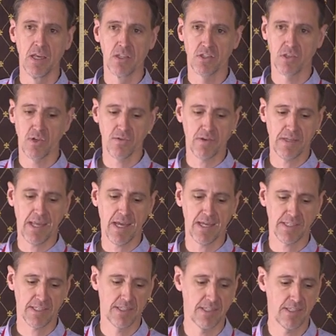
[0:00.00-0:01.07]
server
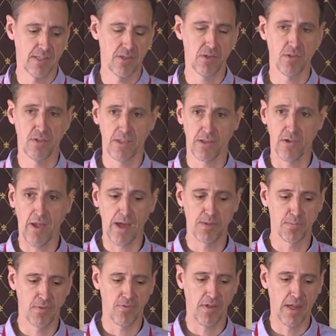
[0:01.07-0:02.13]
tasks to the
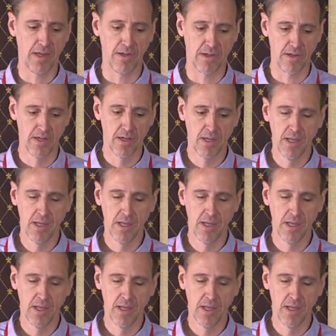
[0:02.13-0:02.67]
cloud provider.